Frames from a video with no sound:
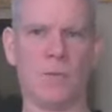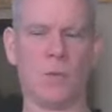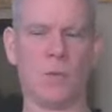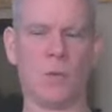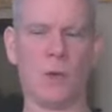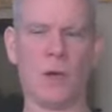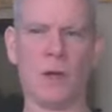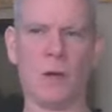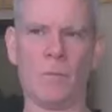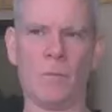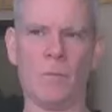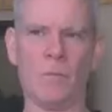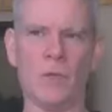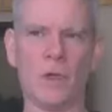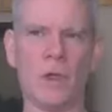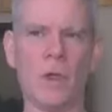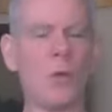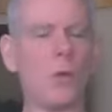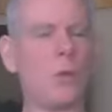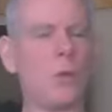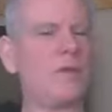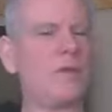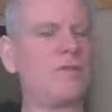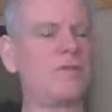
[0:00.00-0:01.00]
Well,
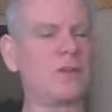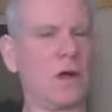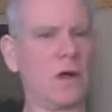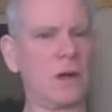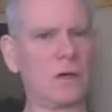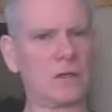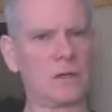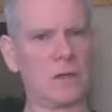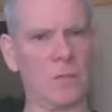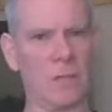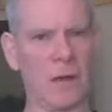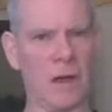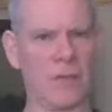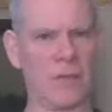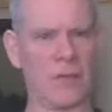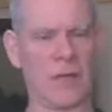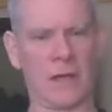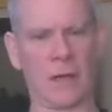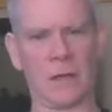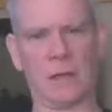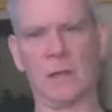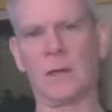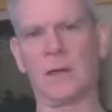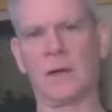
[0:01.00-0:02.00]
we've talked about
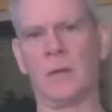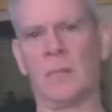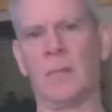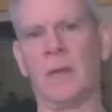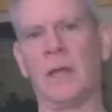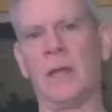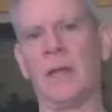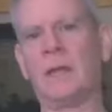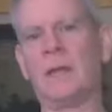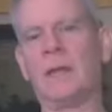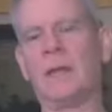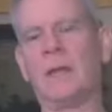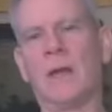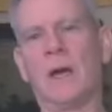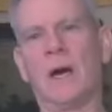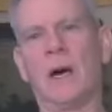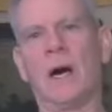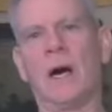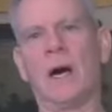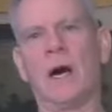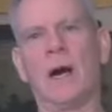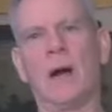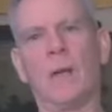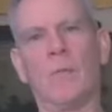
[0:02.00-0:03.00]
that a little bit
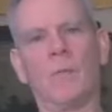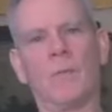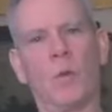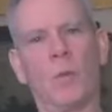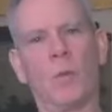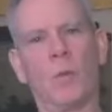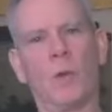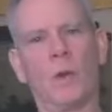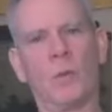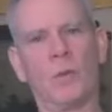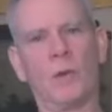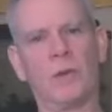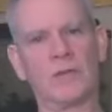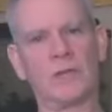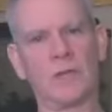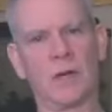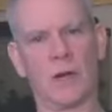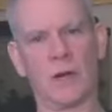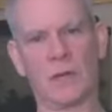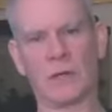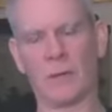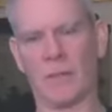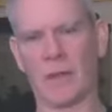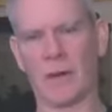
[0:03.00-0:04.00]
when we
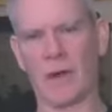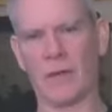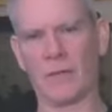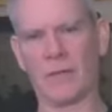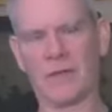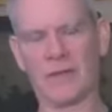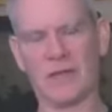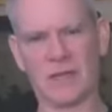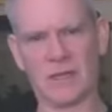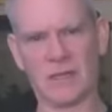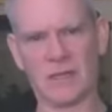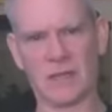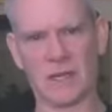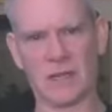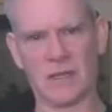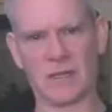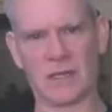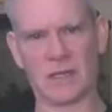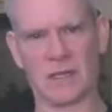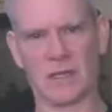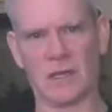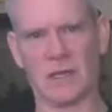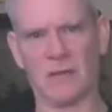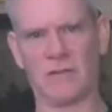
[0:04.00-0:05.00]
talked about the
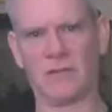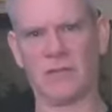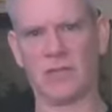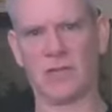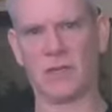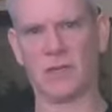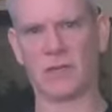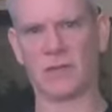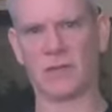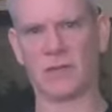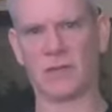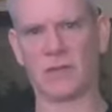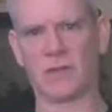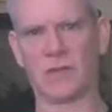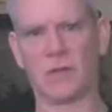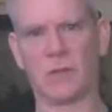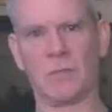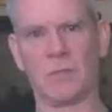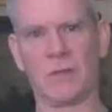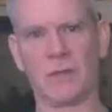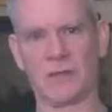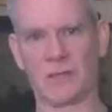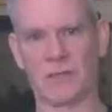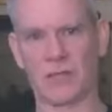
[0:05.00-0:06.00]
necessity of Jesus to
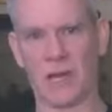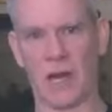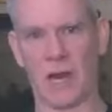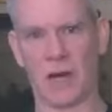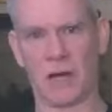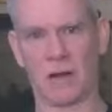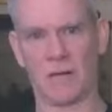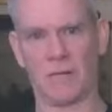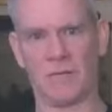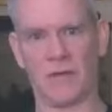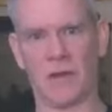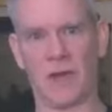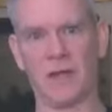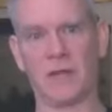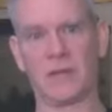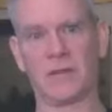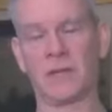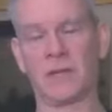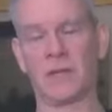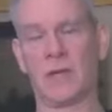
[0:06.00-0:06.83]
be the sacrifice